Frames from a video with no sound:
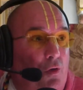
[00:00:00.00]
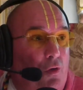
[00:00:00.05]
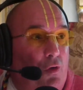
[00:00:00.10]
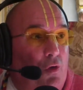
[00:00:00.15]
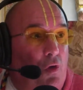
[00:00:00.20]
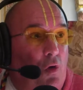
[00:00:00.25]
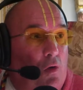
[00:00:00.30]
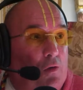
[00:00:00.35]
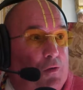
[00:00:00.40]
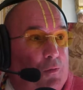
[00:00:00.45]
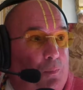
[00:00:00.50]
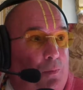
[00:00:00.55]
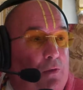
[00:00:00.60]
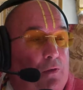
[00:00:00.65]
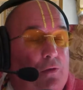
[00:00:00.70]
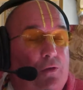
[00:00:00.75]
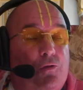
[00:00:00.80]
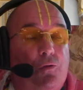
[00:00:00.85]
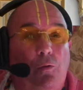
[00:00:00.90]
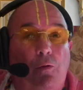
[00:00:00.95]
your
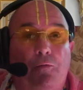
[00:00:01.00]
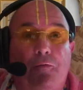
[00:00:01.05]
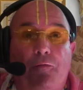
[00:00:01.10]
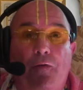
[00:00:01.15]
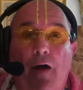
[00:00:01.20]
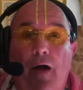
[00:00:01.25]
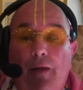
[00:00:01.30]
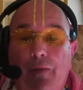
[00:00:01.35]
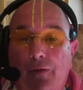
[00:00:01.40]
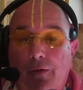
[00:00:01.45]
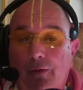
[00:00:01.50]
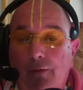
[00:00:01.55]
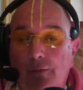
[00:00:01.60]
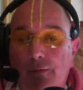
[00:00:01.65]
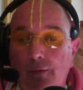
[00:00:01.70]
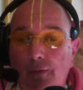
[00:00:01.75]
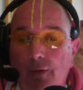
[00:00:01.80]
spiritual father.